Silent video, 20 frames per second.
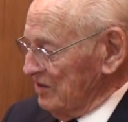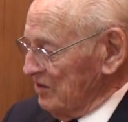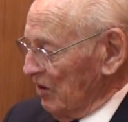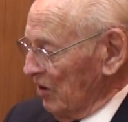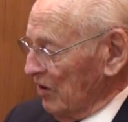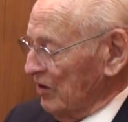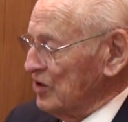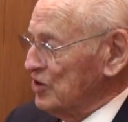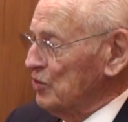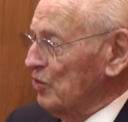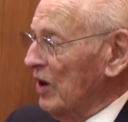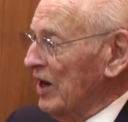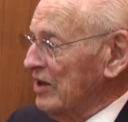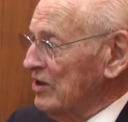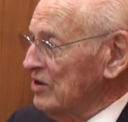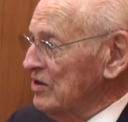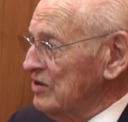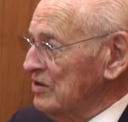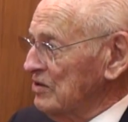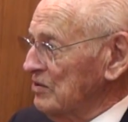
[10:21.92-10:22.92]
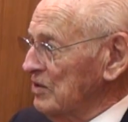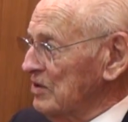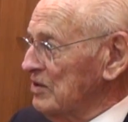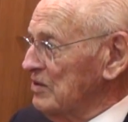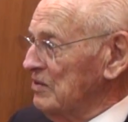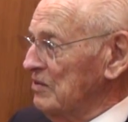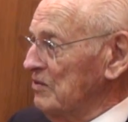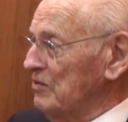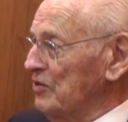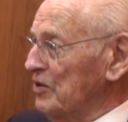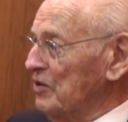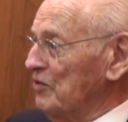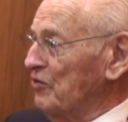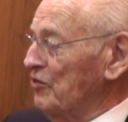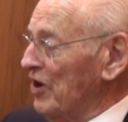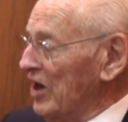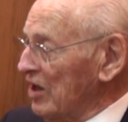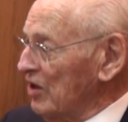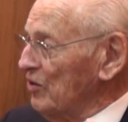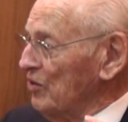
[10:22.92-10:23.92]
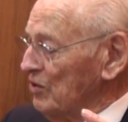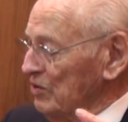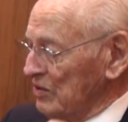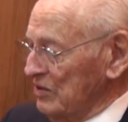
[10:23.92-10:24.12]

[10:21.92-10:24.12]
all the squadrons would follow